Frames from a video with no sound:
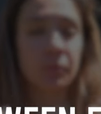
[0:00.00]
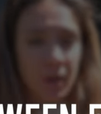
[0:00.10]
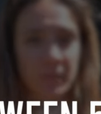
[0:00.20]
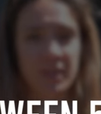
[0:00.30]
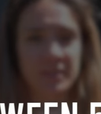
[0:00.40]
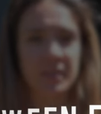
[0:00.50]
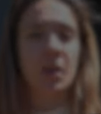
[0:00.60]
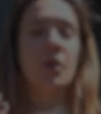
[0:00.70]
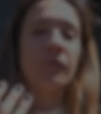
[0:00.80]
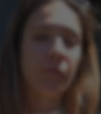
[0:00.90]
the premise
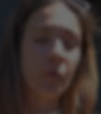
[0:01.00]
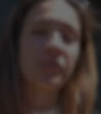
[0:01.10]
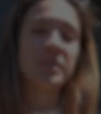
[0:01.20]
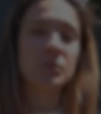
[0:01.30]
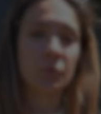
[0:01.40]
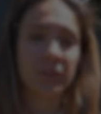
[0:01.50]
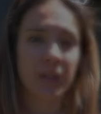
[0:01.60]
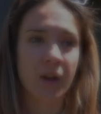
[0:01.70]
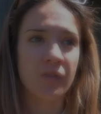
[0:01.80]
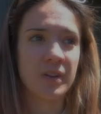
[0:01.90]
for this
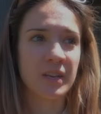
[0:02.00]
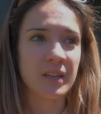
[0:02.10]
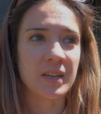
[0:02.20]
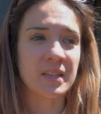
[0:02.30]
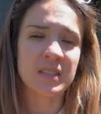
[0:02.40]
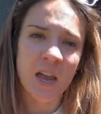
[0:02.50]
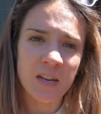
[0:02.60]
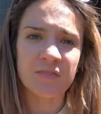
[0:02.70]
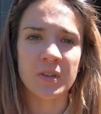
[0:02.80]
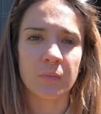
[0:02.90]
workout is
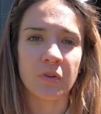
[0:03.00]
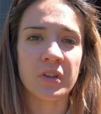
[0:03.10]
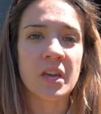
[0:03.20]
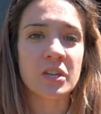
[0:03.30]
kind of simple.